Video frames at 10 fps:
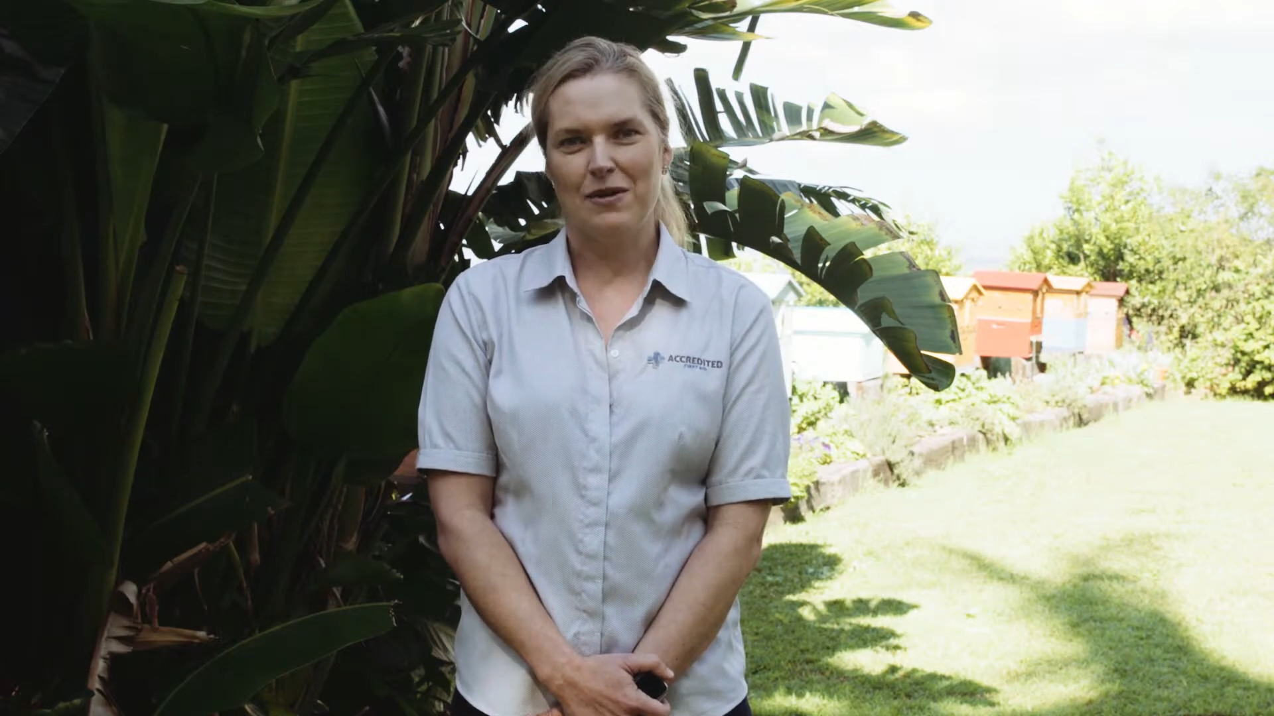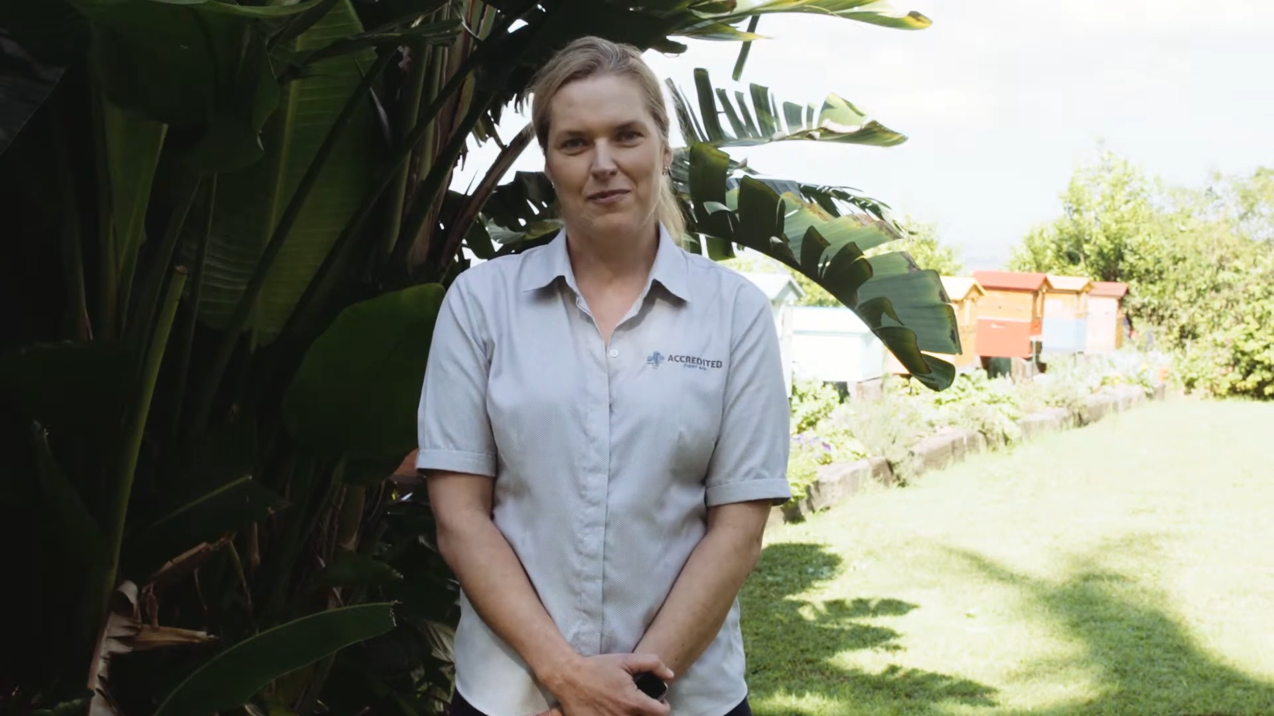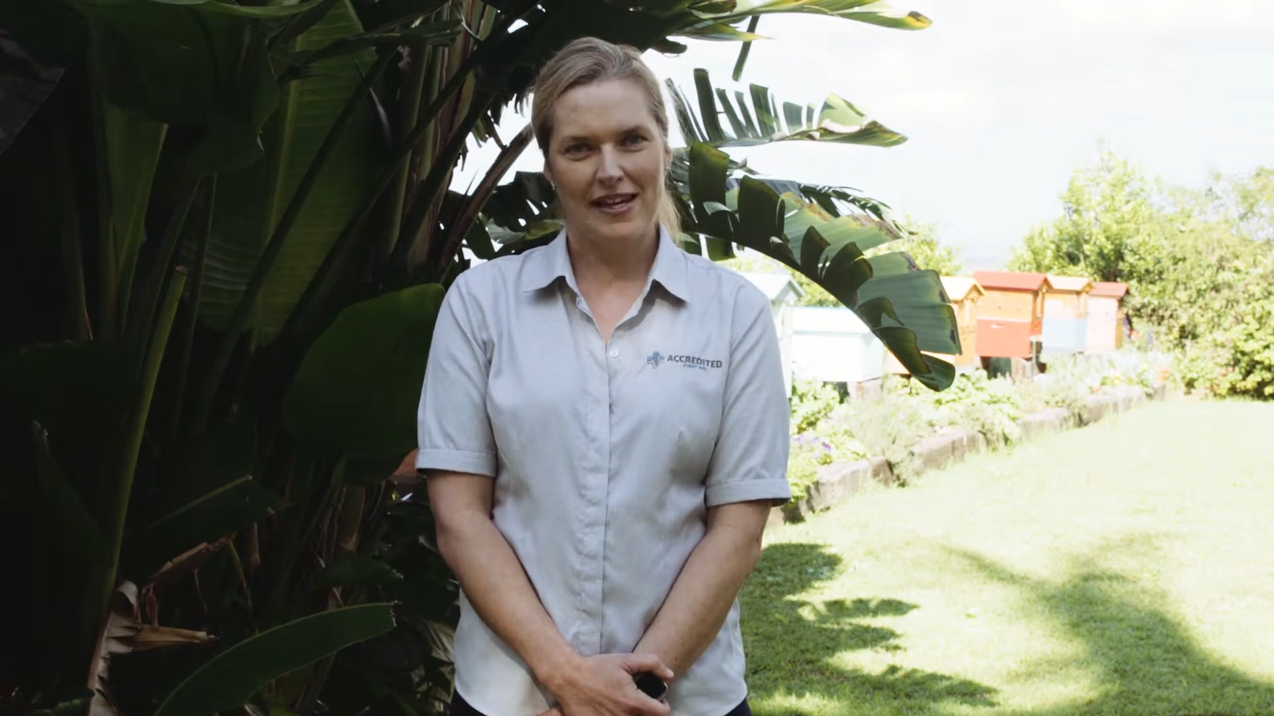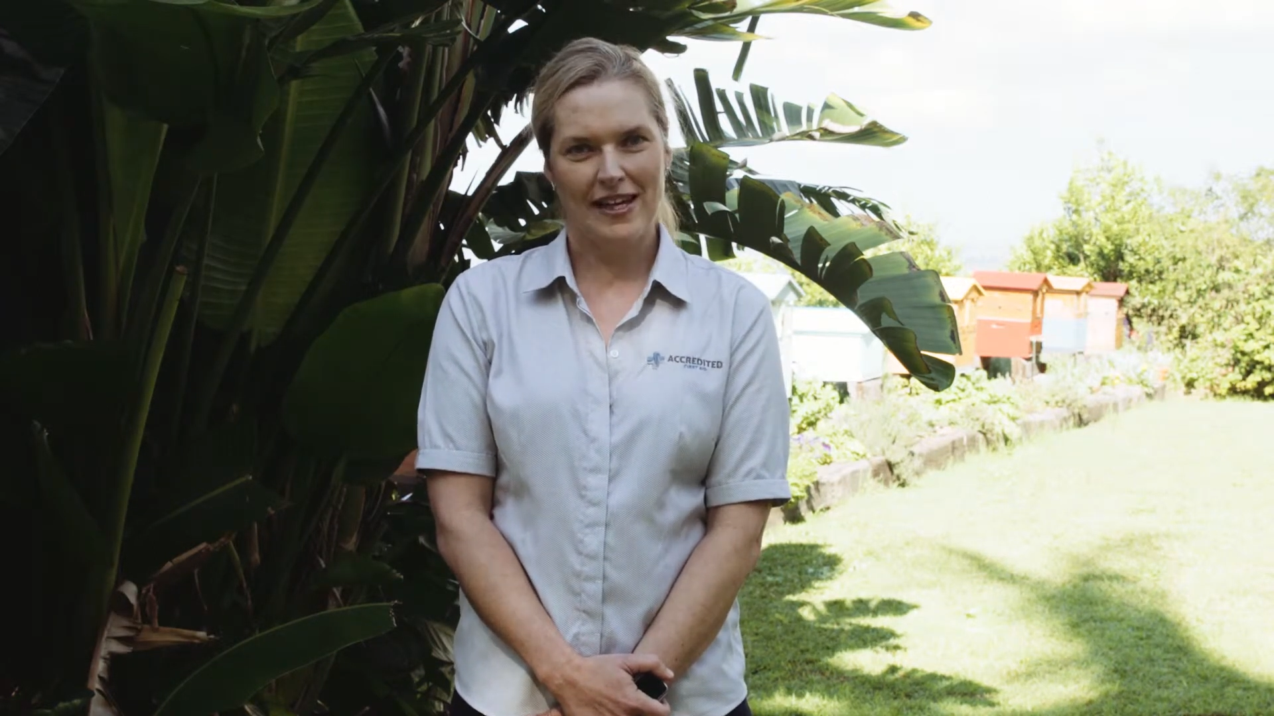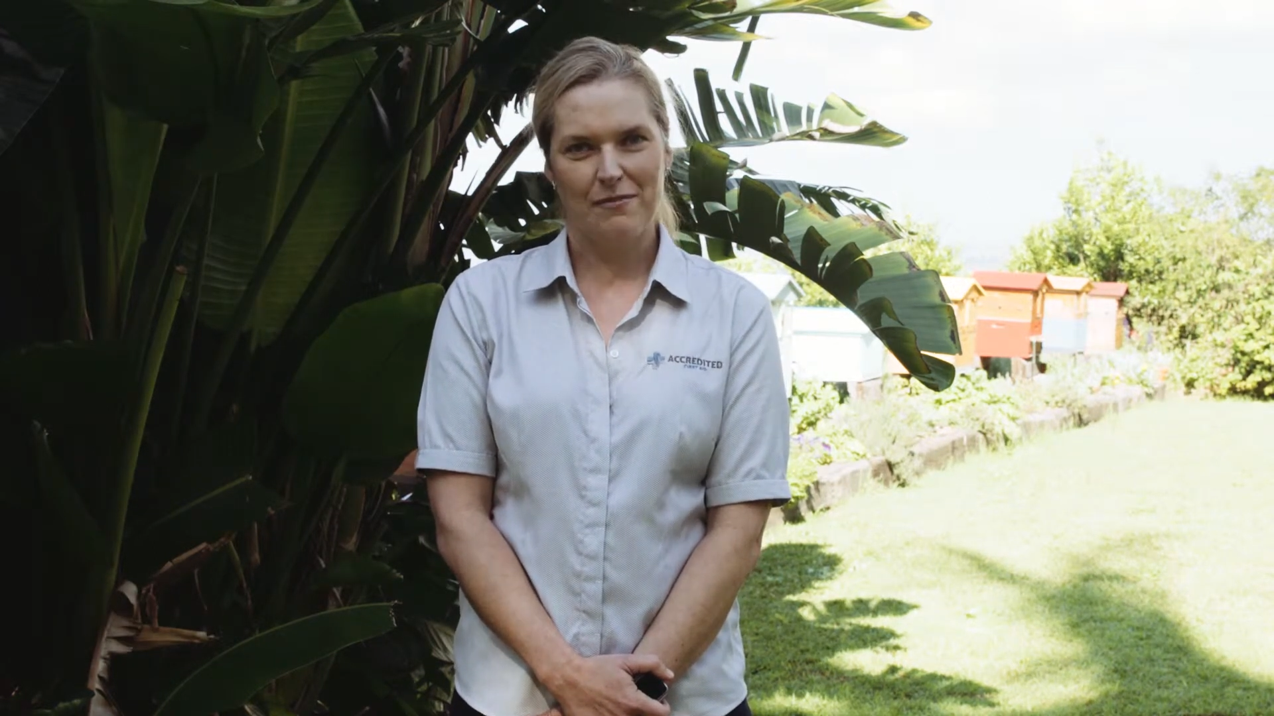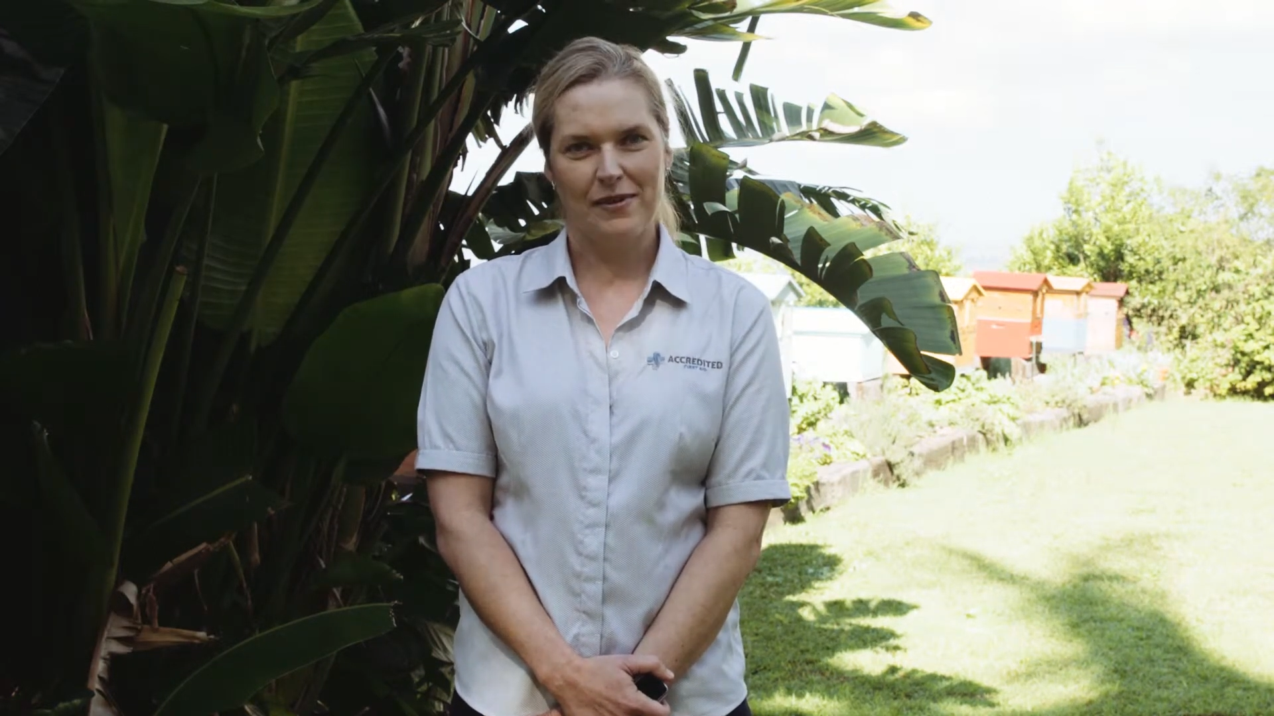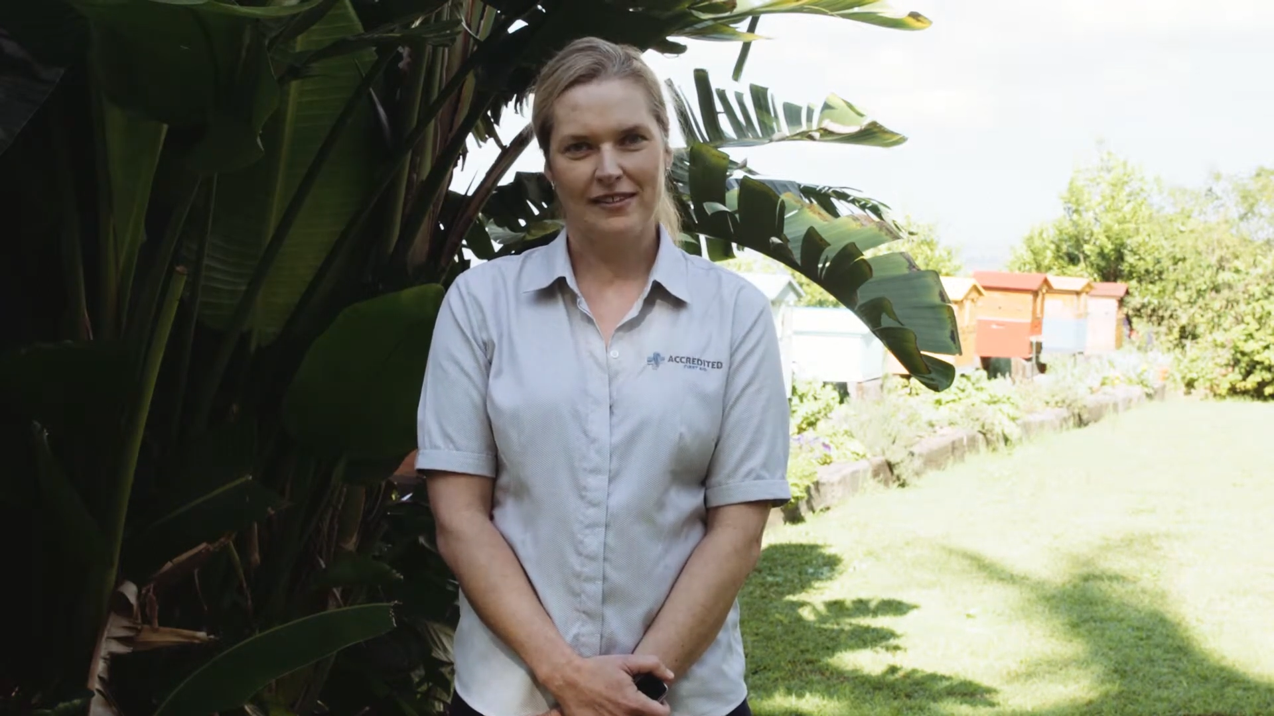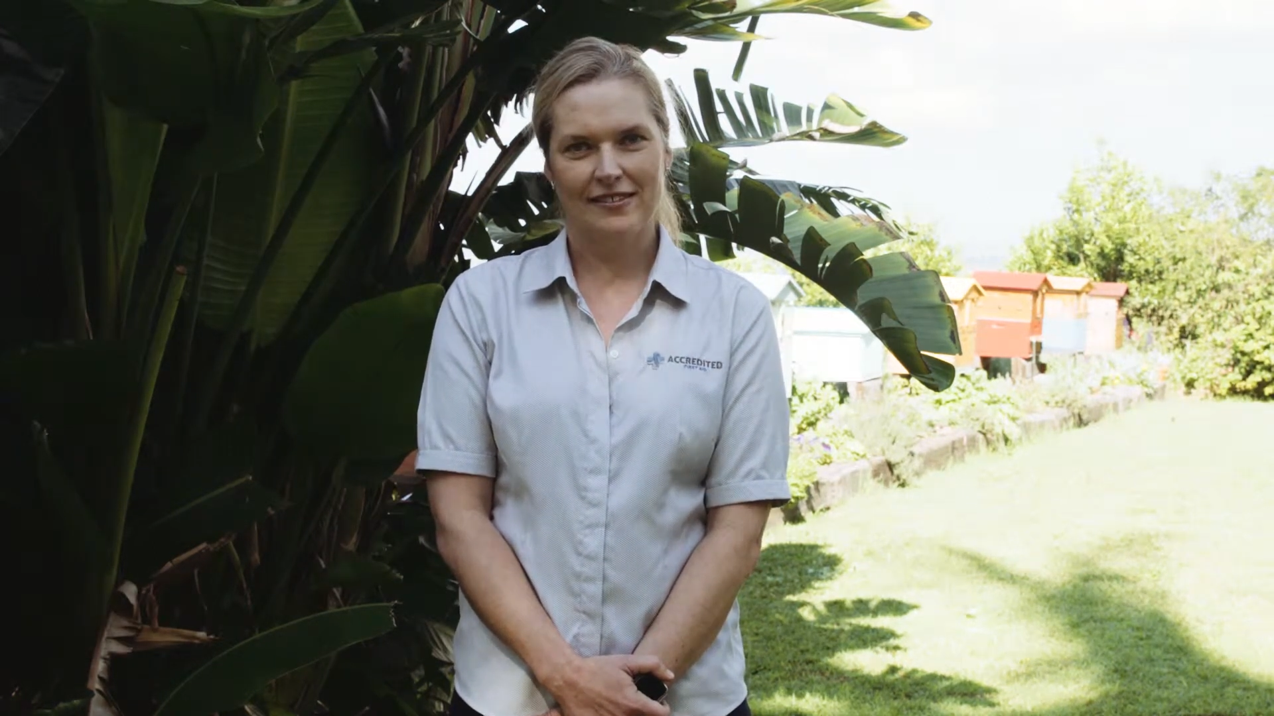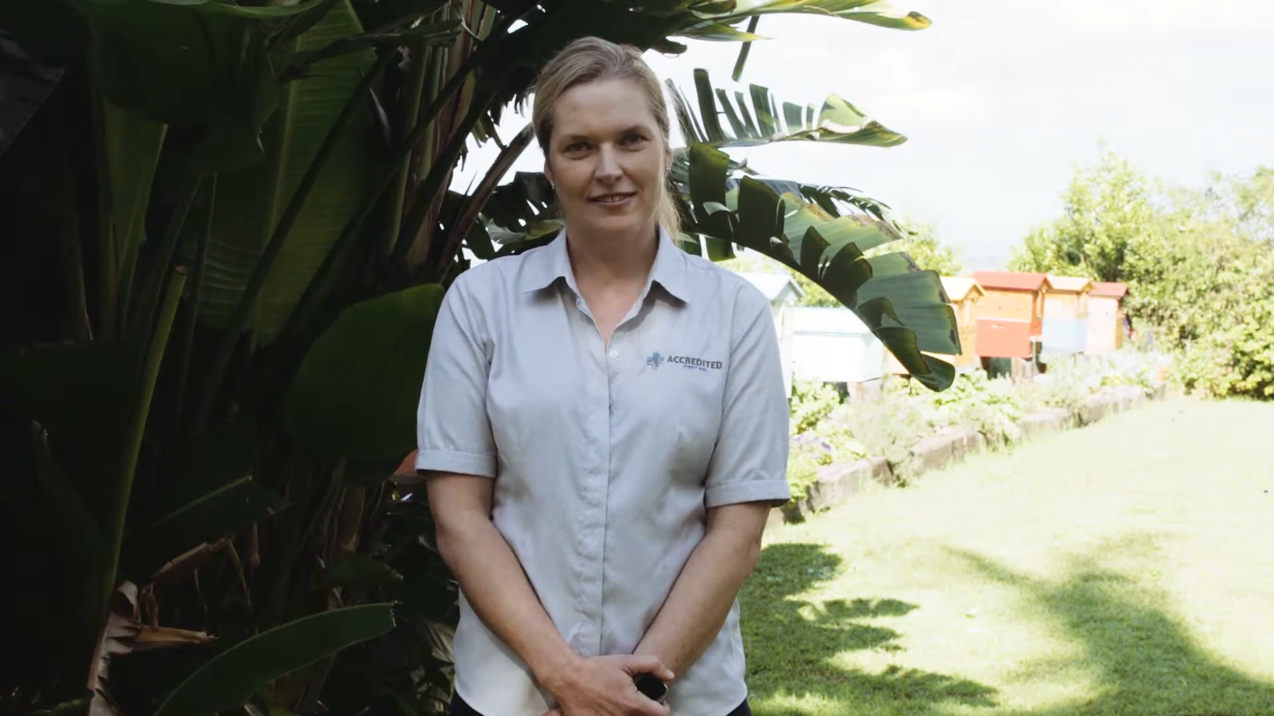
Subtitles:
beekeeping.